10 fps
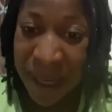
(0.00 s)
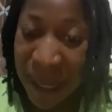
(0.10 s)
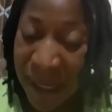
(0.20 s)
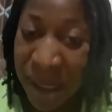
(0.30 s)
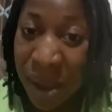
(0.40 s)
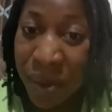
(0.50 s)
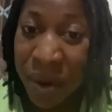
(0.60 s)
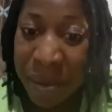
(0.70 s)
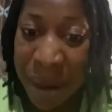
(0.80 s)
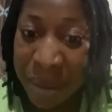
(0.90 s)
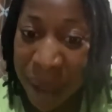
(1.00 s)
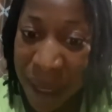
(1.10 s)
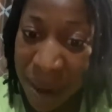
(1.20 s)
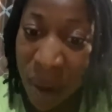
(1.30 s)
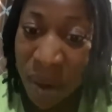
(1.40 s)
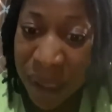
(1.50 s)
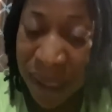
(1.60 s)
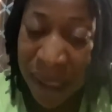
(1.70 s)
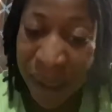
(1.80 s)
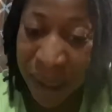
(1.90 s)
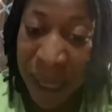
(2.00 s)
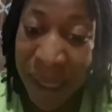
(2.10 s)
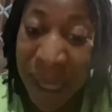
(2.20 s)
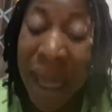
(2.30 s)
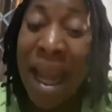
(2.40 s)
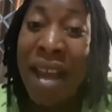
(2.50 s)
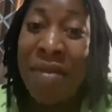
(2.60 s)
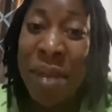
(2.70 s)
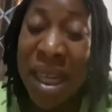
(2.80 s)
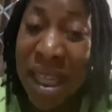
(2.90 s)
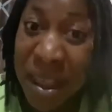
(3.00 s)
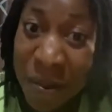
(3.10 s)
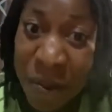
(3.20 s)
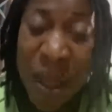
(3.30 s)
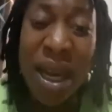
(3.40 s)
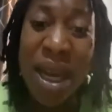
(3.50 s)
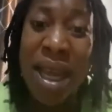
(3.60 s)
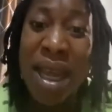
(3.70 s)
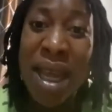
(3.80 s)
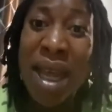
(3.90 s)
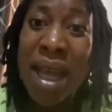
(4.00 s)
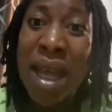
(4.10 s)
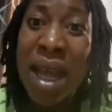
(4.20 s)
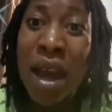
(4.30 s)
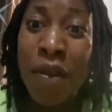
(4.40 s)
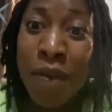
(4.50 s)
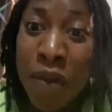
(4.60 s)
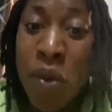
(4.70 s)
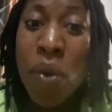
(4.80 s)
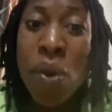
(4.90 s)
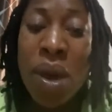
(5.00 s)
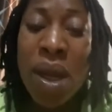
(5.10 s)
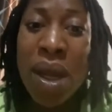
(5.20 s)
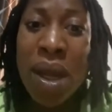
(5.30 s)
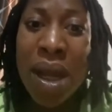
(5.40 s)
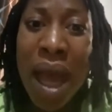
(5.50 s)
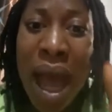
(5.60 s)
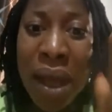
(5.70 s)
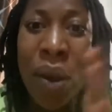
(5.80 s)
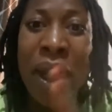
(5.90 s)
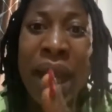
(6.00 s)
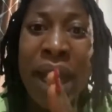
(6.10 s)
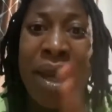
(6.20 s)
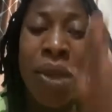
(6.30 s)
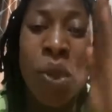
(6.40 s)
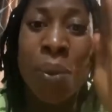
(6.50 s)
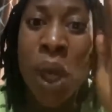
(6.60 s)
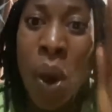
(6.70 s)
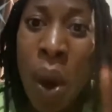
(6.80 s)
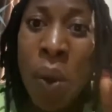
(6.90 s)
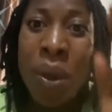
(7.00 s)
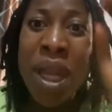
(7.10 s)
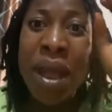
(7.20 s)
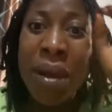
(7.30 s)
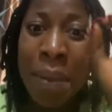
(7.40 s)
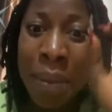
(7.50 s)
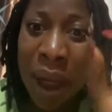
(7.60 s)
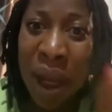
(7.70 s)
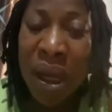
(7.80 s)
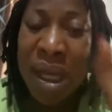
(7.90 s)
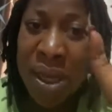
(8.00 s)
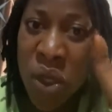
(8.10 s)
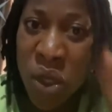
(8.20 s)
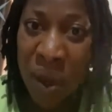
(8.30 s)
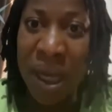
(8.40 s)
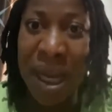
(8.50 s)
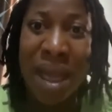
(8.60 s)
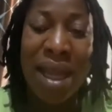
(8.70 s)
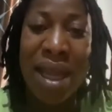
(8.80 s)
They are still remembered until date and have been given a full accolade to be called a Bloody Sunday.